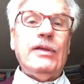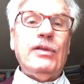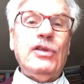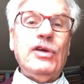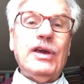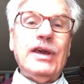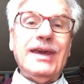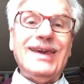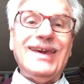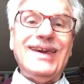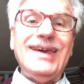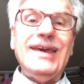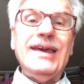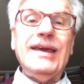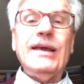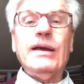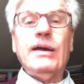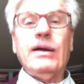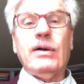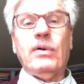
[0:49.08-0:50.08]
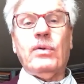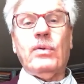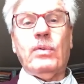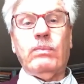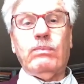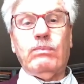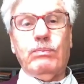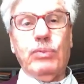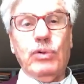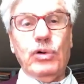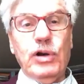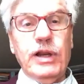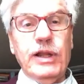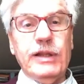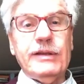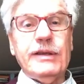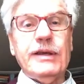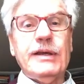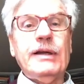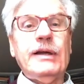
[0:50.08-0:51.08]
the key
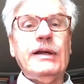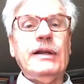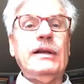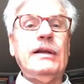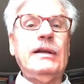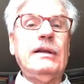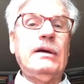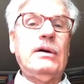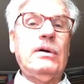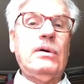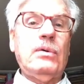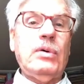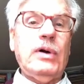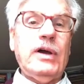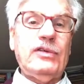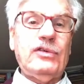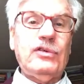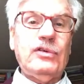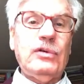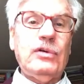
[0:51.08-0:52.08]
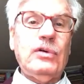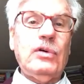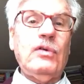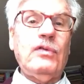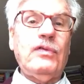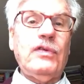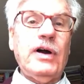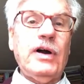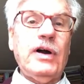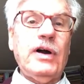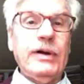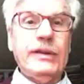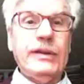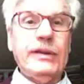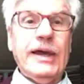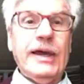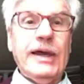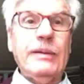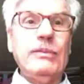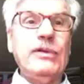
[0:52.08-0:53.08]
political question of our
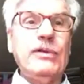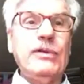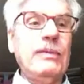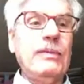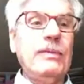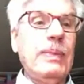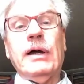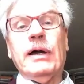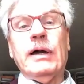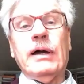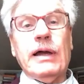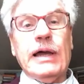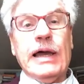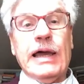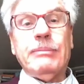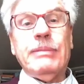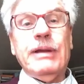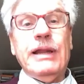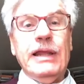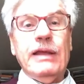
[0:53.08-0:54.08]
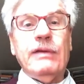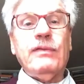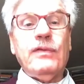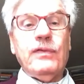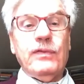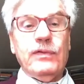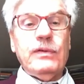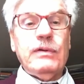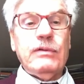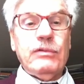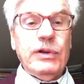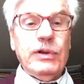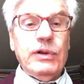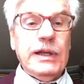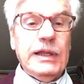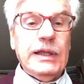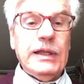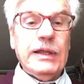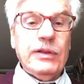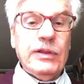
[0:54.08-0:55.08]
times. I believe
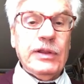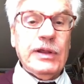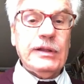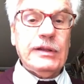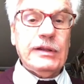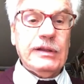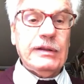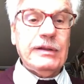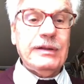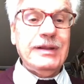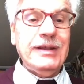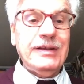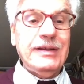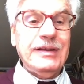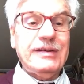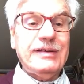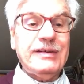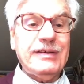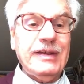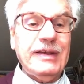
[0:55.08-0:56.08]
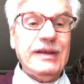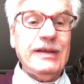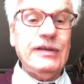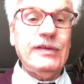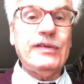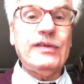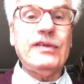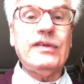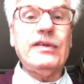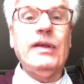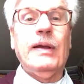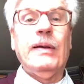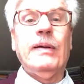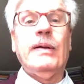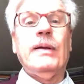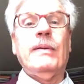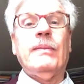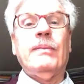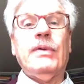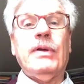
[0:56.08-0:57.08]
really that this is
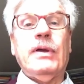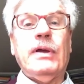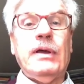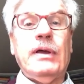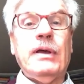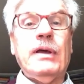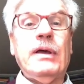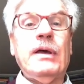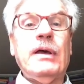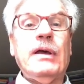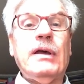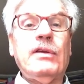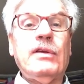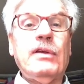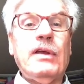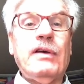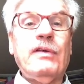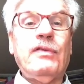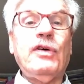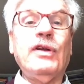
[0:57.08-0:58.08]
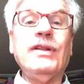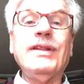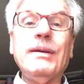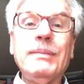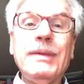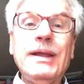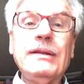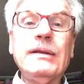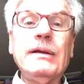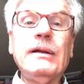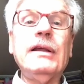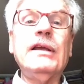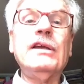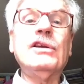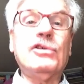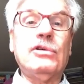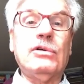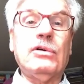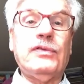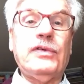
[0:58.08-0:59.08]
a fundamental
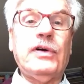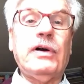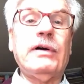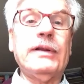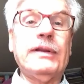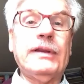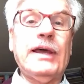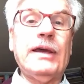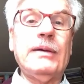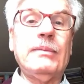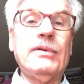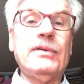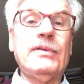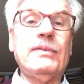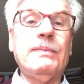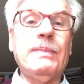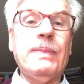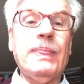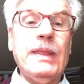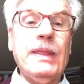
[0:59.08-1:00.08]
issue of our times,